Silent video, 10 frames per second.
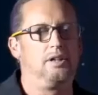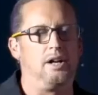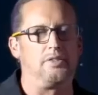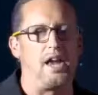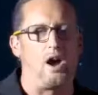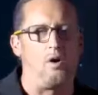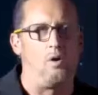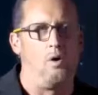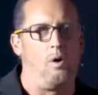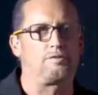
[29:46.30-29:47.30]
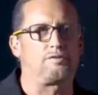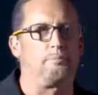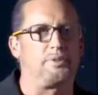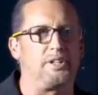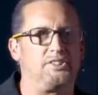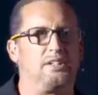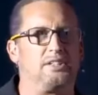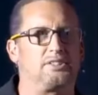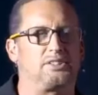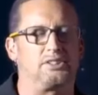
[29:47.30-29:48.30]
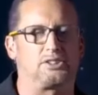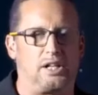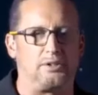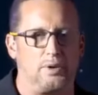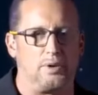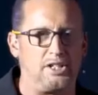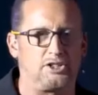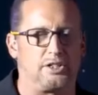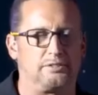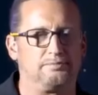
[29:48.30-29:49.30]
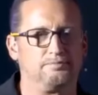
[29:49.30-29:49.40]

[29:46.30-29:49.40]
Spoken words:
And they are all from the Genesis generation.